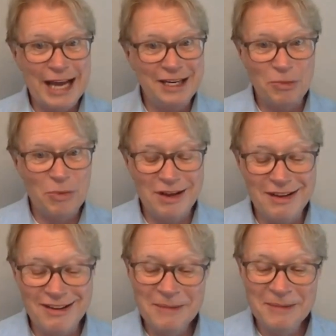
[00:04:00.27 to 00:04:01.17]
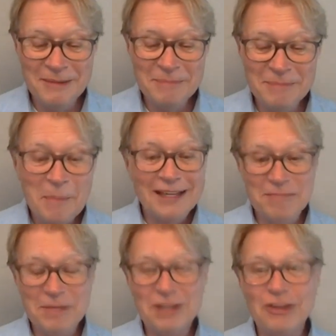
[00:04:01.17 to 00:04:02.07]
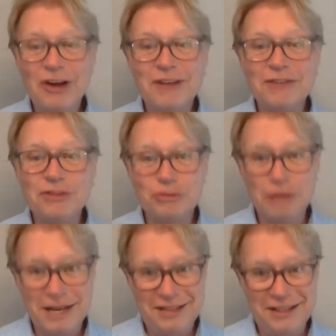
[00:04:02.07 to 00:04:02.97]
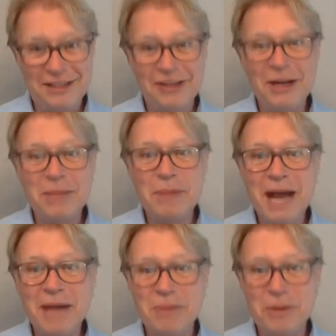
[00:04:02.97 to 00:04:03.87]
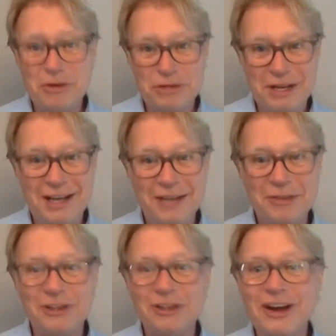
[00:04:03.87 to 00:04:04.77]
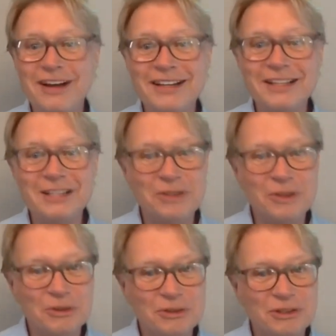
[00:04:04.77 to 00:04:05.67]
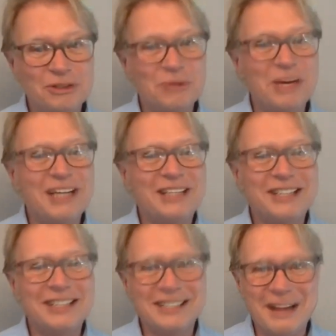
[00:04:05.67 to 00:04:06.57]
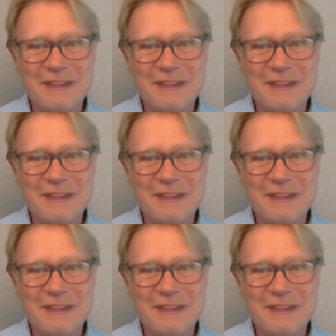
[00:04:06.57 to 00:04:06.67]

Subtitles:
in a way gave me a lot of strength and a lot of backbone to handle a lot of the difficult situations that I